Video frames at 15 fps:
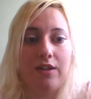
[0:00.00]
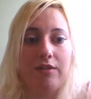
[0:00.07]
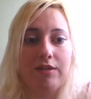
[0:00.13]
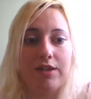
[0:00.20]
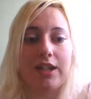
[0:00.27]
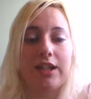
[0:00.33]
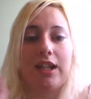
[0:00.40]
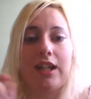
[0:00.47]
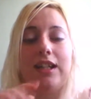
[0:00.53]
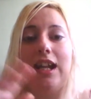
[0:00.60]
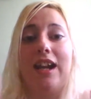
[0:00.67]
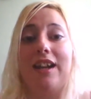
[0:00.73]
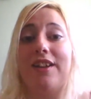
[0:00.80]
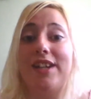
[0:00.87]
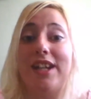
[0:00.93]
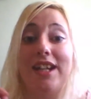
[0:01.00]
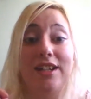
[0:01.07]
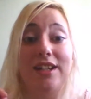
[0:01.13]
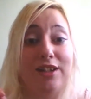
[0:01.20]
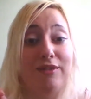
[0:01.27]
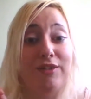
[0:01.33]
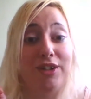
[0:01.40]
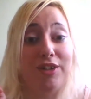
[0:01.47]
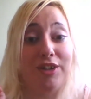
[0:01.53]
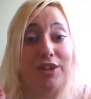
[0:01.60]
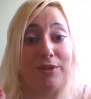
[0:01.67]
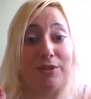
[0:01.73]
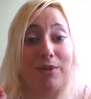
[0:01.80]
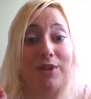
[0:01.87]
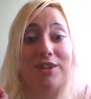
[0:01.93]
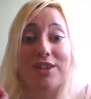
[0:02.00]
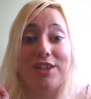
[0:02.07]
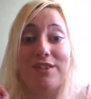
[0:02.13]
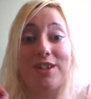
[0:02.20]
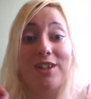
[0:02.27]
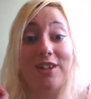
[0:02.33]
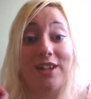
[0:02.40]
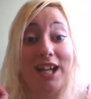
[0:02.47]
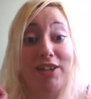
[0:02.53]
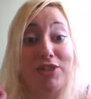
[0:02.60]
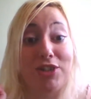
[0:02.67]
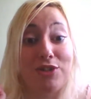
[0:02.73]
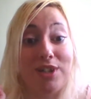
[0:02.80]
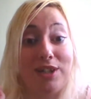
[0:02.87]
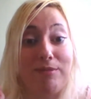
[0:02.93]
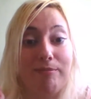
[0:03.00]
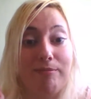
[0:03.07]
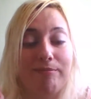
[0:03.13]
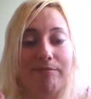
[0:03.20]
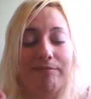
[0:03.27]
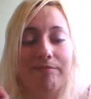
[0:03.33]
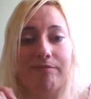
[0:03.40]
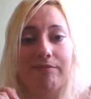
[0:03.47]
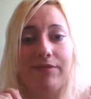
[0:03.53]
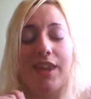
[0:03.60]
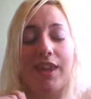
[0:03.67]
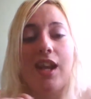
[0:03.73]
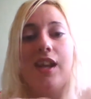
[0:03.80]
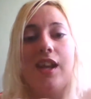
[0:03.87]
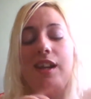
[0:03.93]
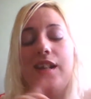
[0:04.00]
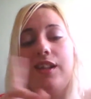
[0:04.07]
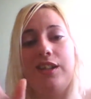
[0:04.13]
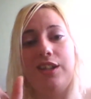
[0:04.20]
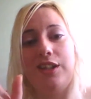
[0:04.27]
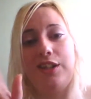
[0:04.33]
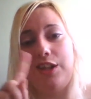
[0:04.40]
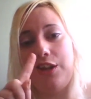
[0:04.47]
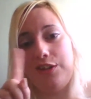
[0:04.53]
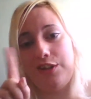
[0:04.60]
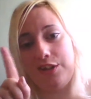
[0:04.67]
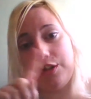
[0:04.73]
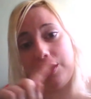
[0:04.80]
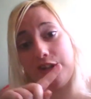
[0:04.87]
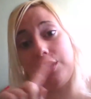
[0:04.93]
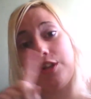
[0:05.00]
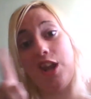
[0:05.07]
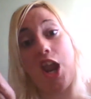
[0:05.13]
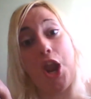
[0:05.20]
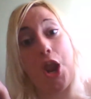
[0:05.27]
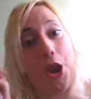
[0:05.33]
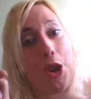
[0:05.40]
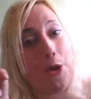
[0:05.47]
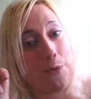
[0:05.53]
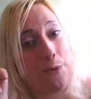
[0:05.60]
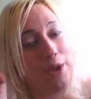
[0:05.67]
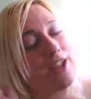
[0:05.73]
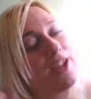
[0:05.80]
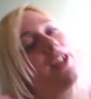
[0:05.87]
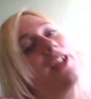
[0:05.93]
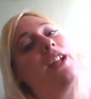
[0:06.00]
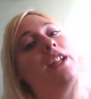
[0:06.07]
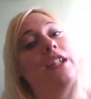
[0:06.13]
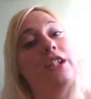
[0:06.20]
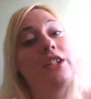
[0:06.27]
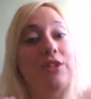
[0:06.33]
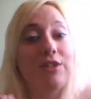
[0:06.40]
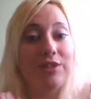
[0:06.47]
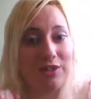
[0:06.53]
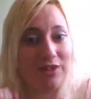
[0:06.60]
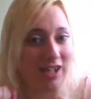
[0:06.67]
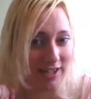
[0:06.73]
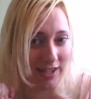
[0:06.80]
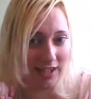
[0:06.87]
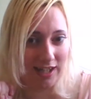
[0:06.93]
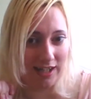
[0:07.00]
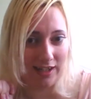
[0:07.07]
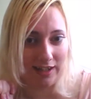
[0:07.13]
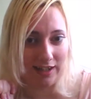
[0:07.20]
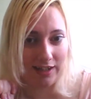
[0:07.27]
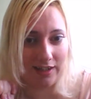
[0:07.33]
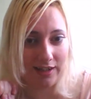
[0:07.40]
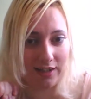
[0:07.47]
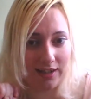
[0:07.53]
It's like, yeah, I'm going to interview you while you're doing your live stream. No, no, no, no. You don't do that either.